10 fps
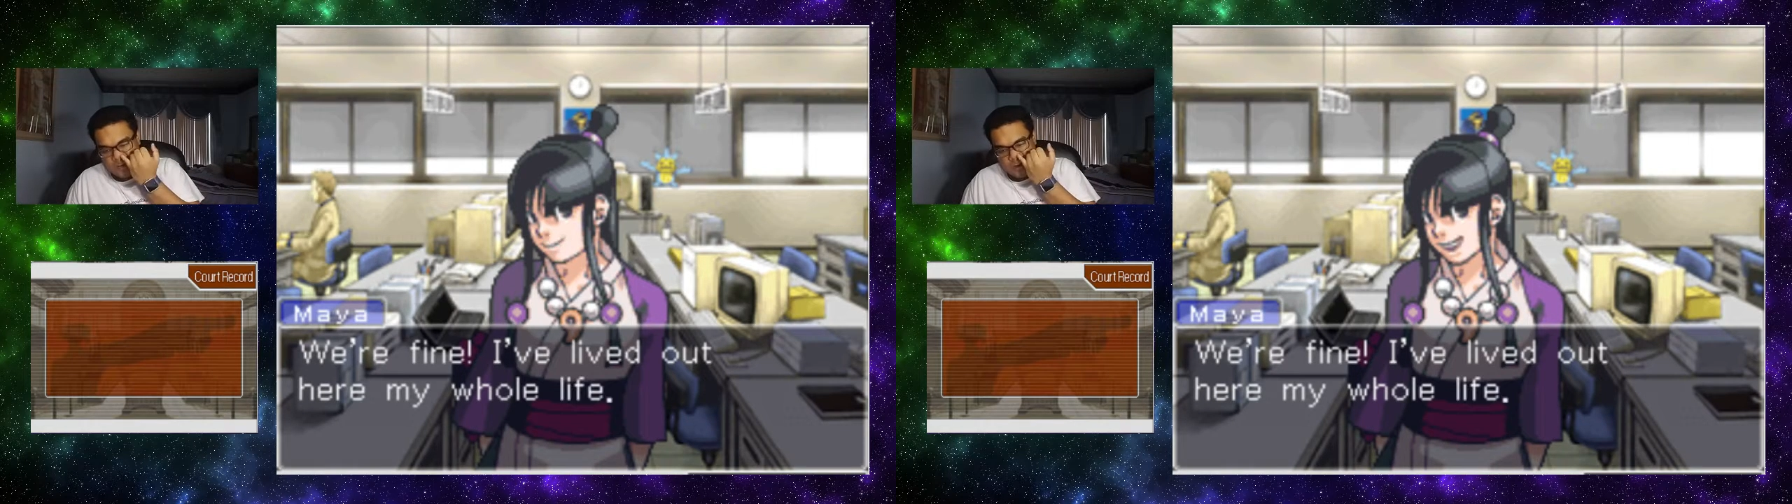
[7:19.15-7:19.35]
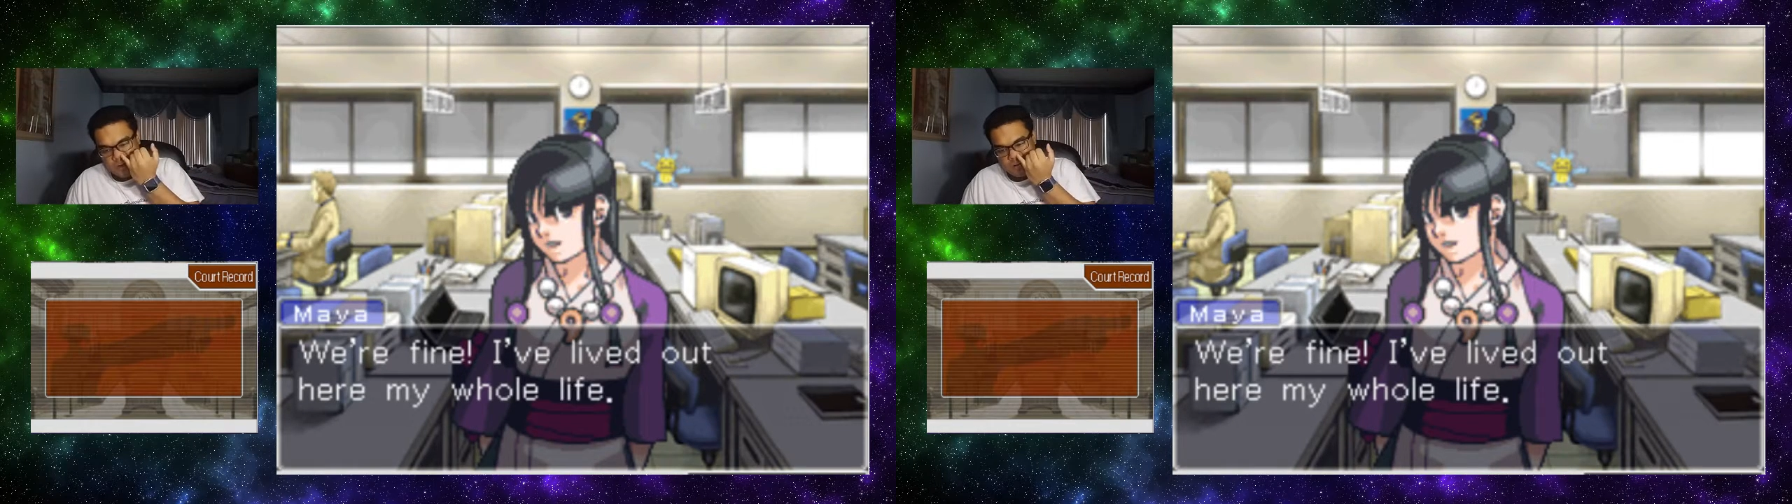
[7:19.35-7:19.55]

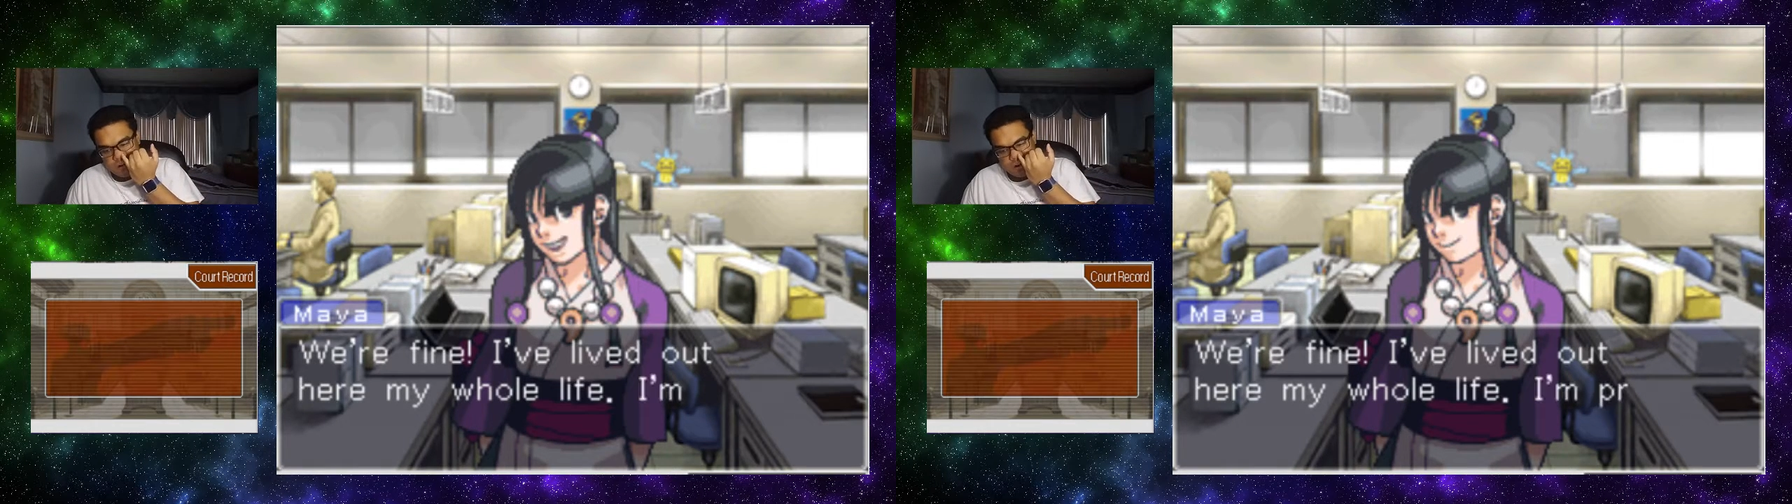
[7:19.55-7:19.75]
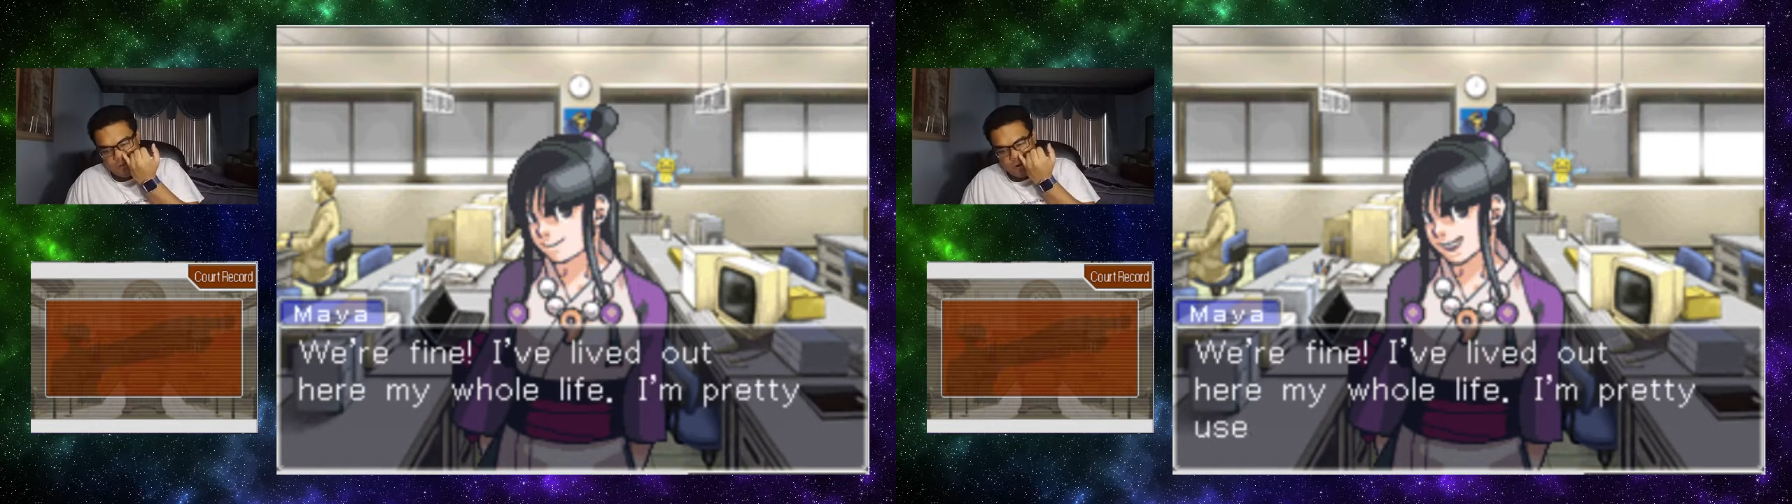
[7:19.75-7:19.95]
out
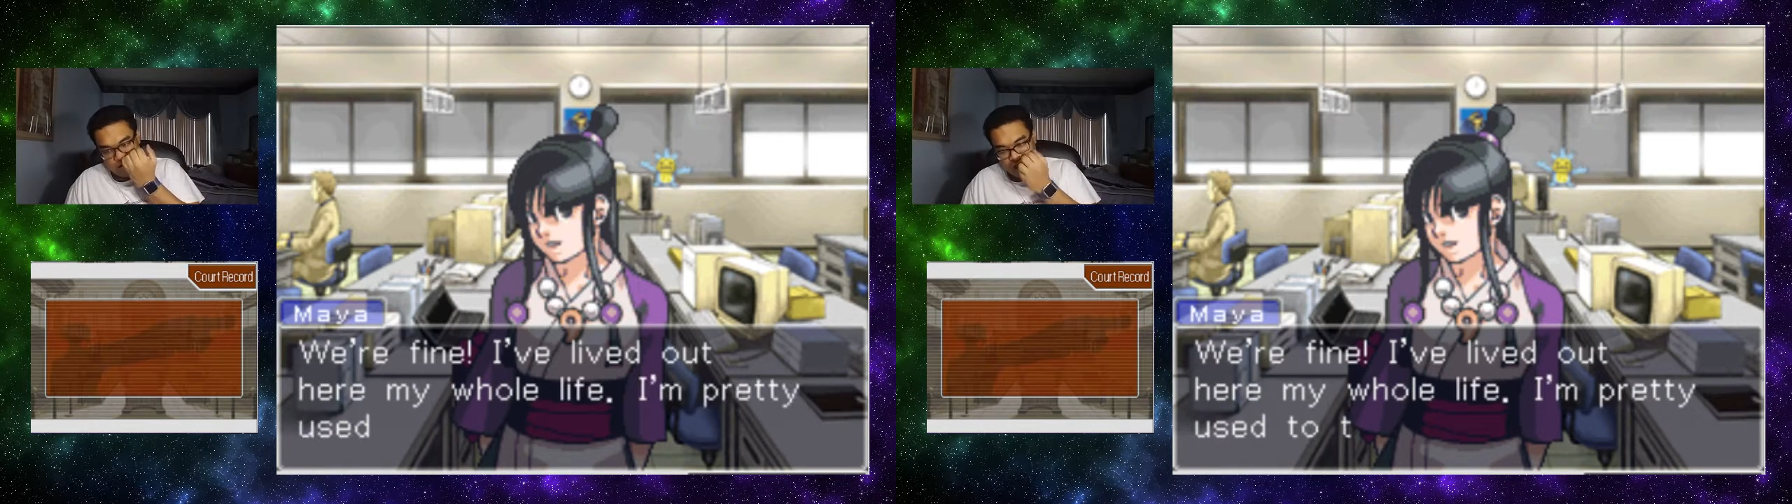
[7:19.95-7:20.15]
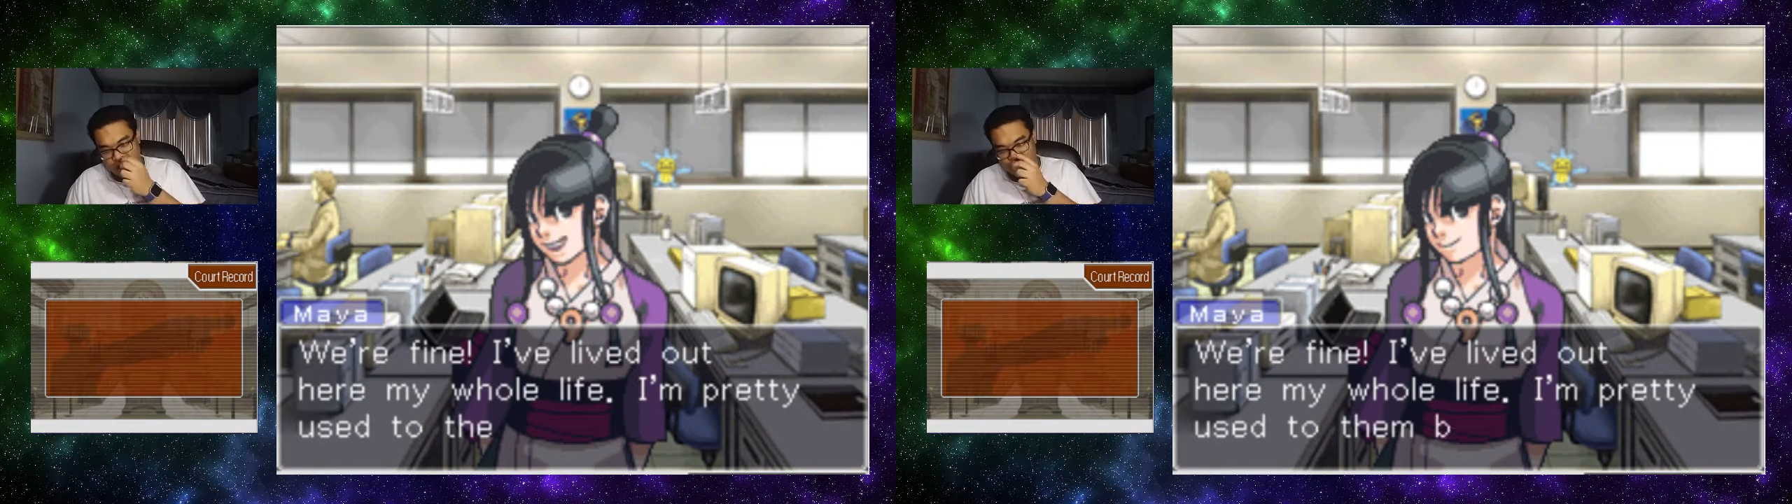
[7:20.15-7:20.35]
here my whole
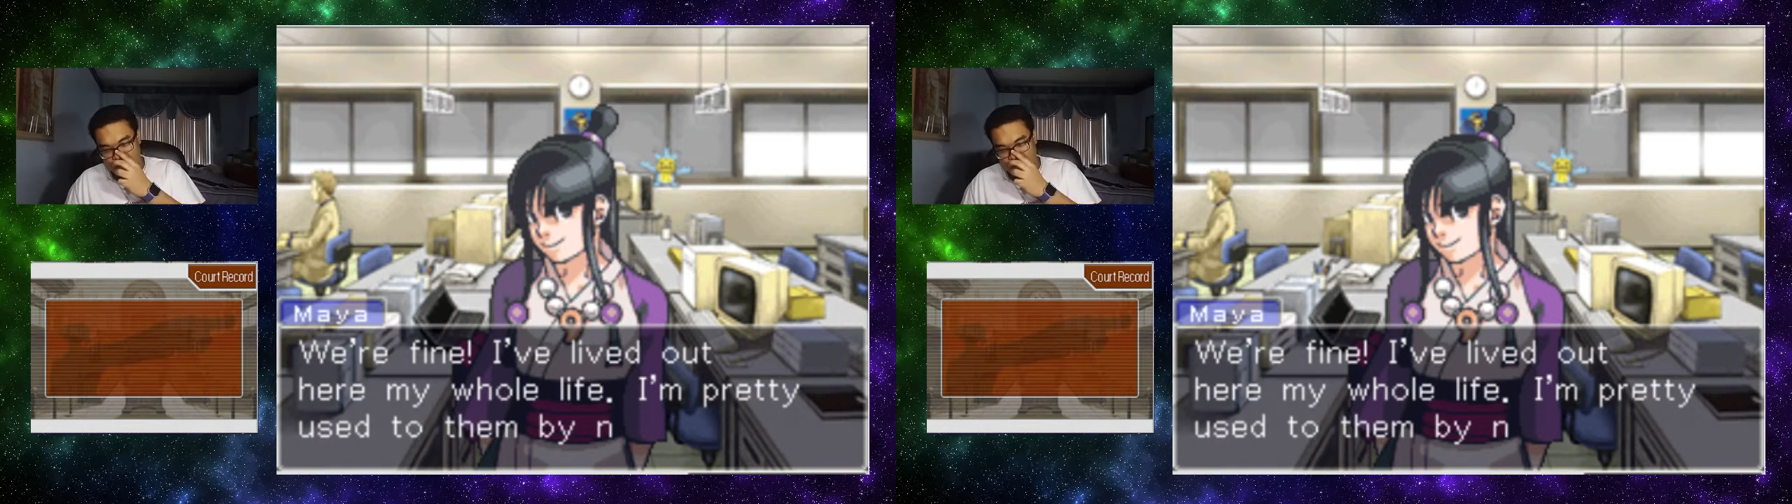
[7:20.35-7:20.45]
life.